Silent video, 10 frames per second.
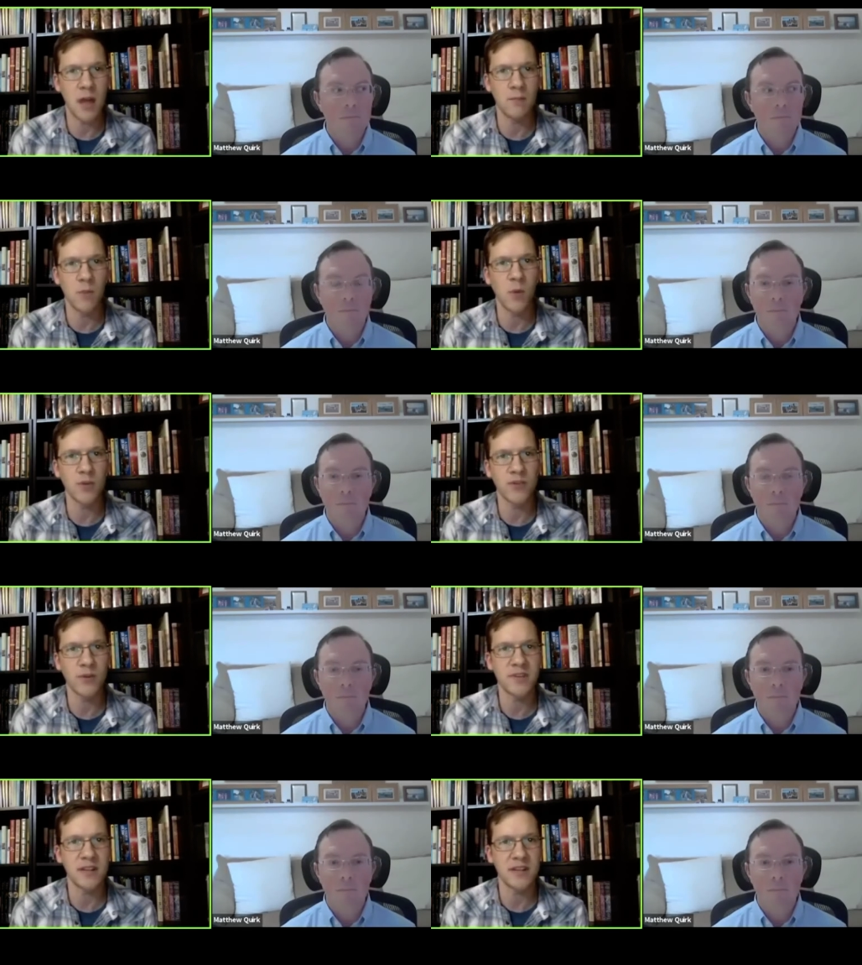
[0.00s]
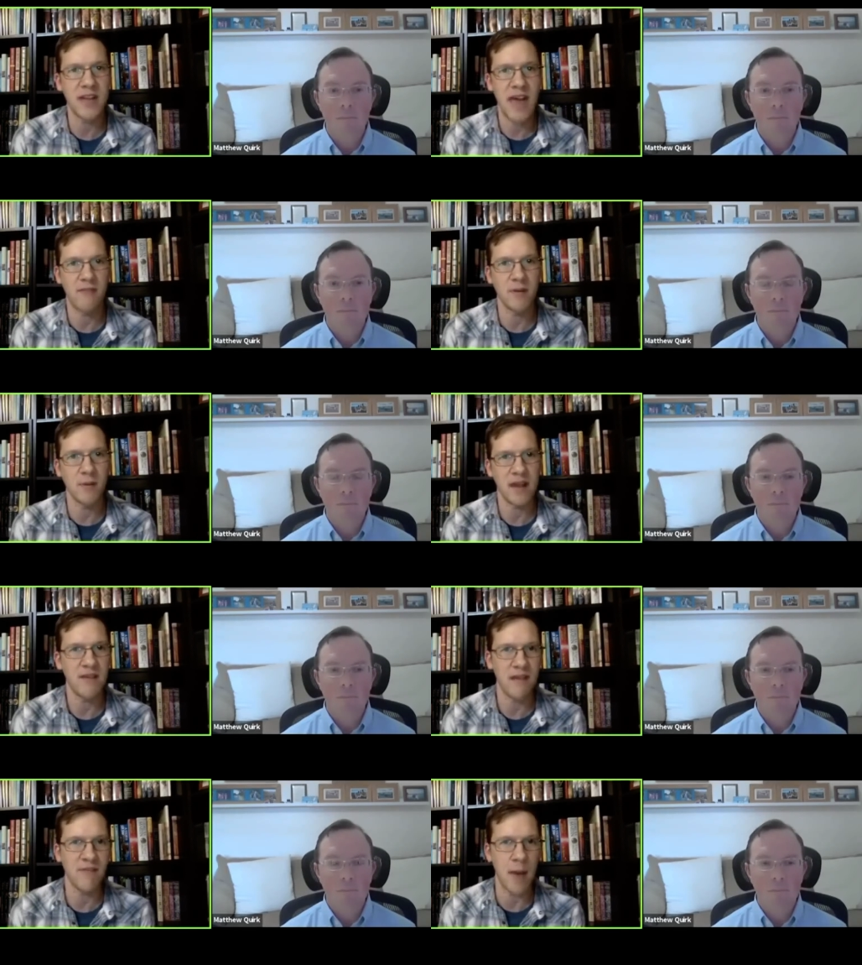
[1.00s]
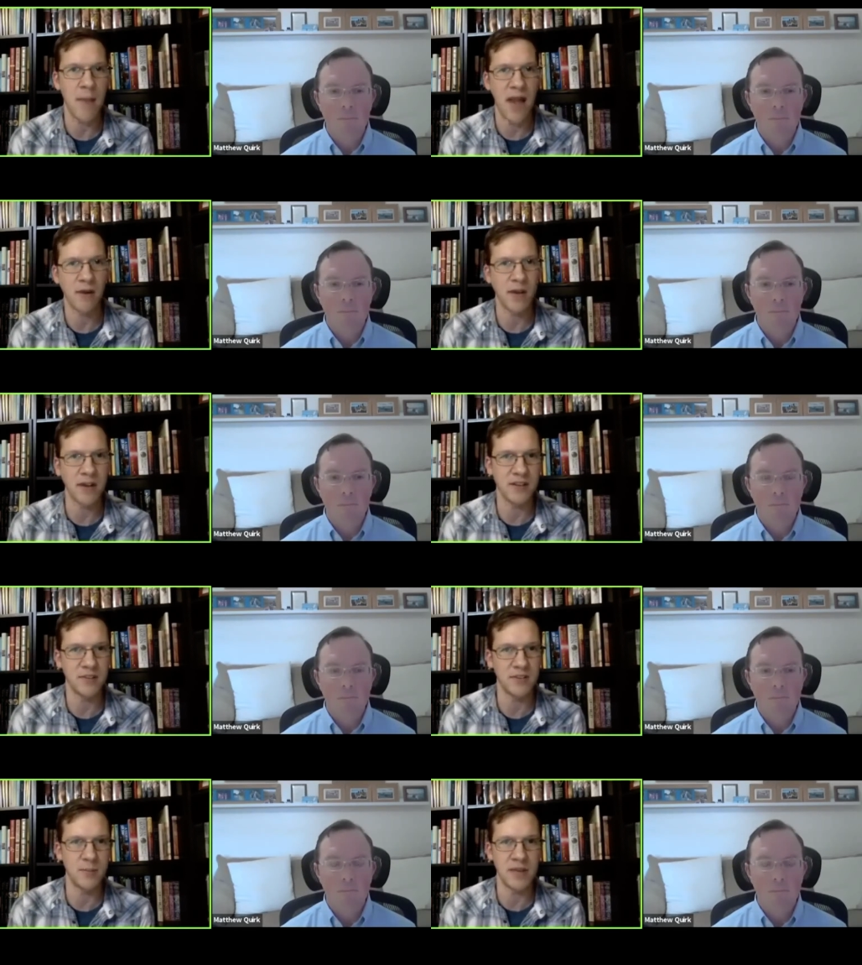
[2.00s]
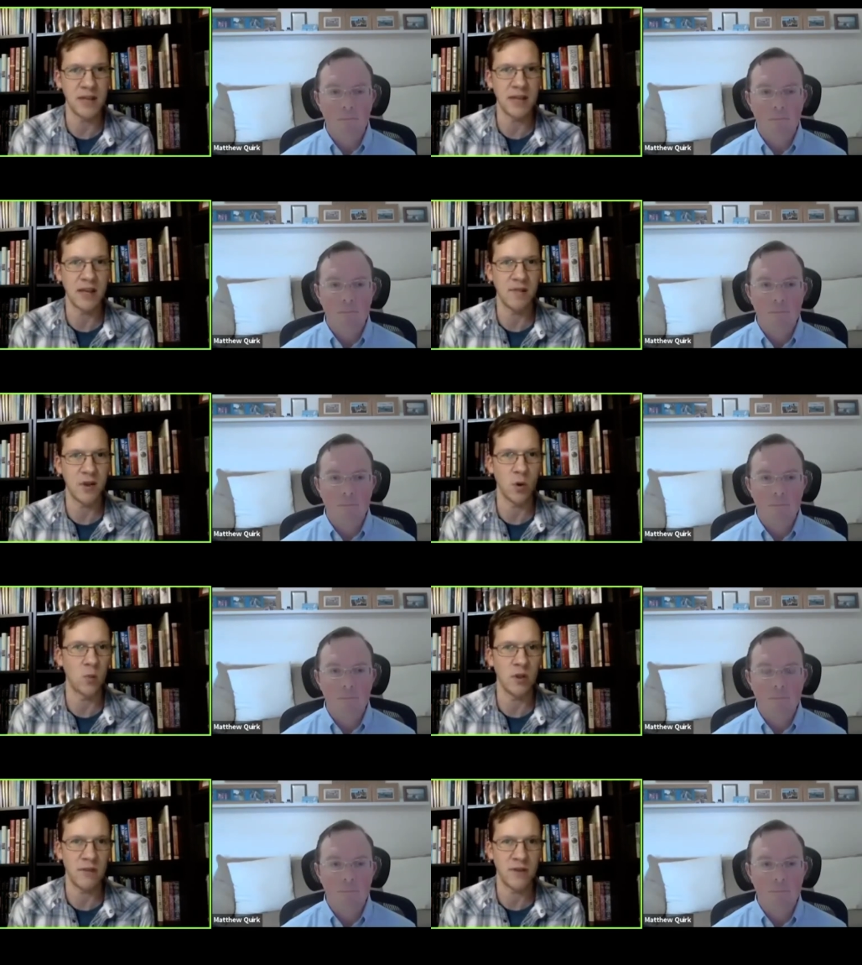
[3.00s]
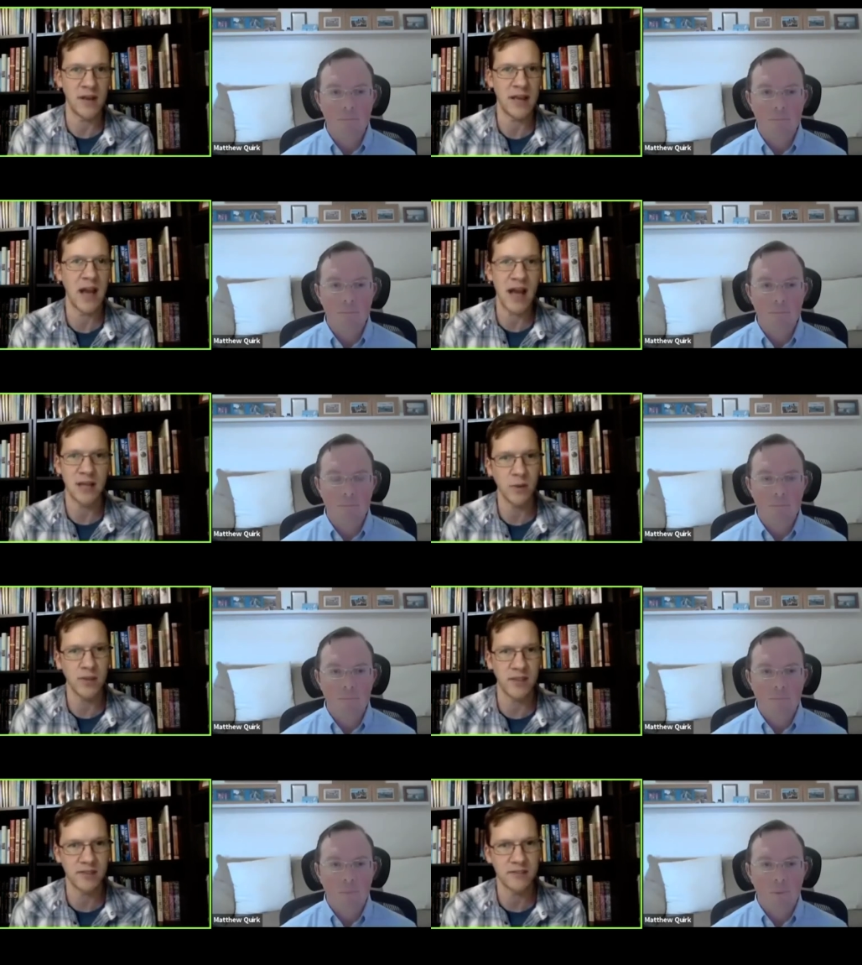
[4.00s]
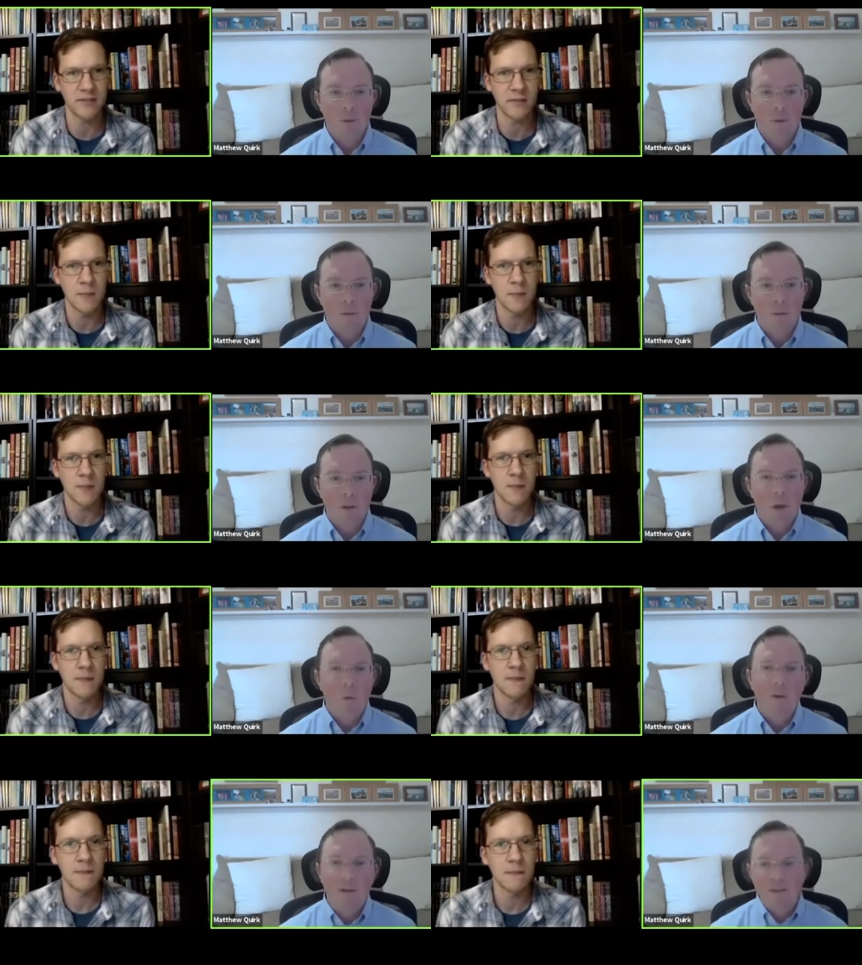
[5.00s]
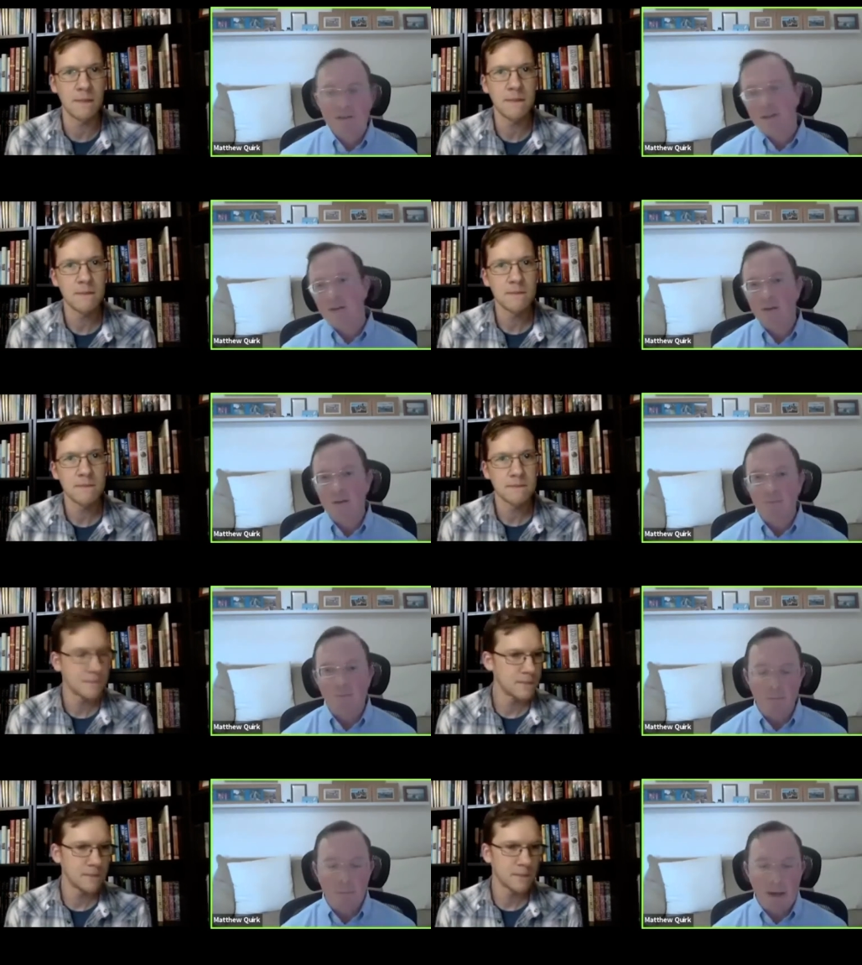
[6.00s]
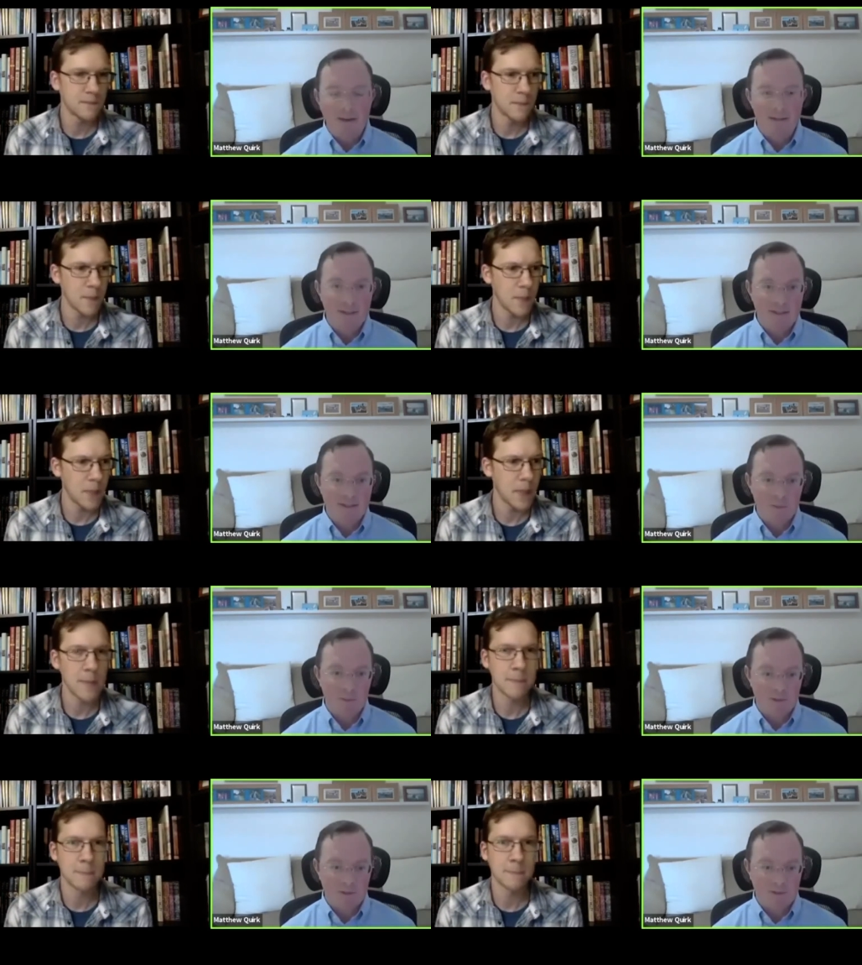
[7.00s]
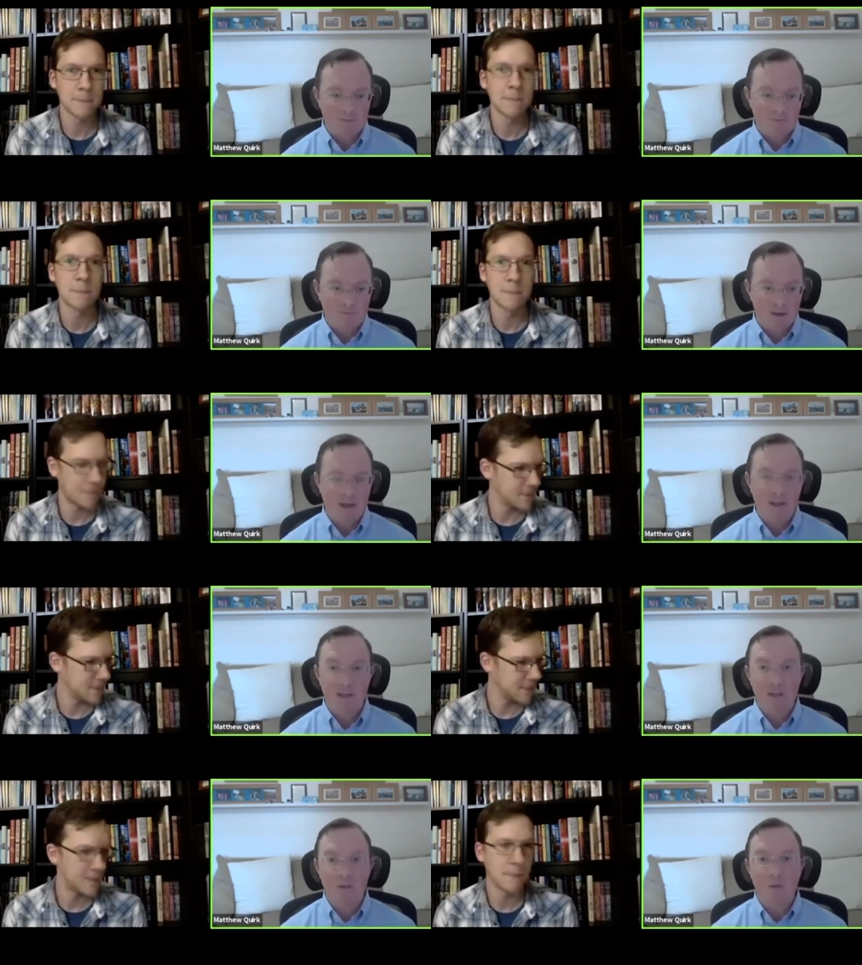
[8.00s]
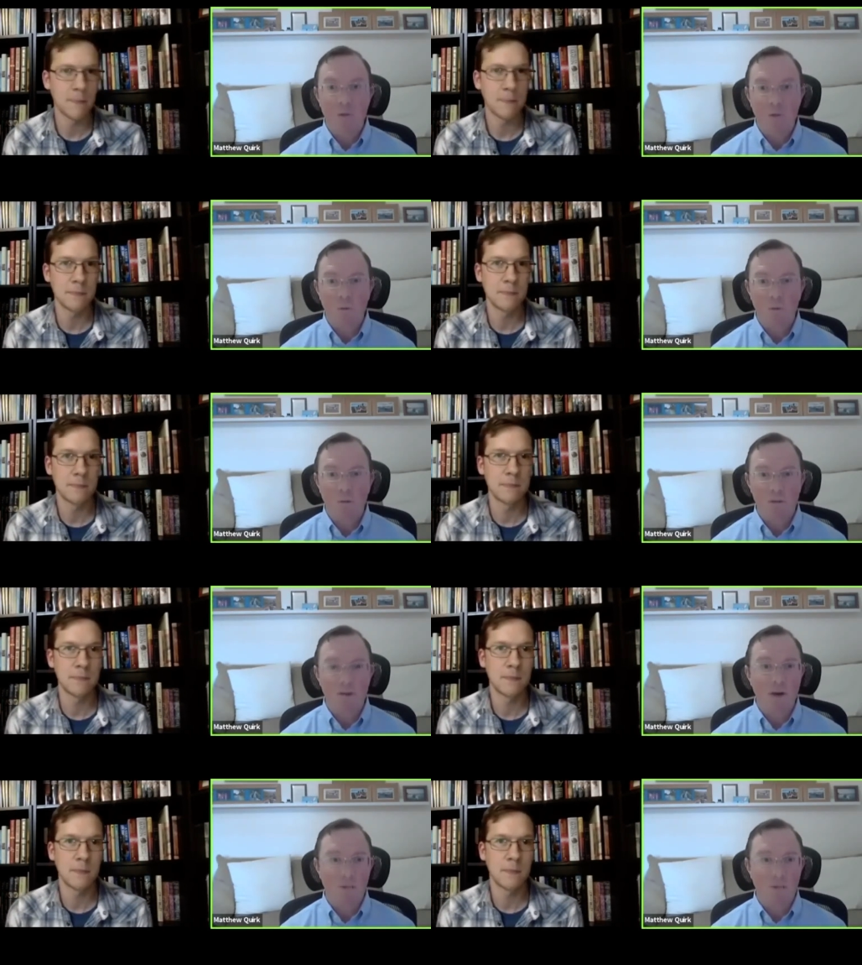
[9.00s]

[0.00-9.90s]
Speaker 1: what was the reasoning to have him kind of have that background instead of just being kind of a normal everyday guy doing this?
Speaker 2: Well, there's, you know, a balance in these books. It's fun to start with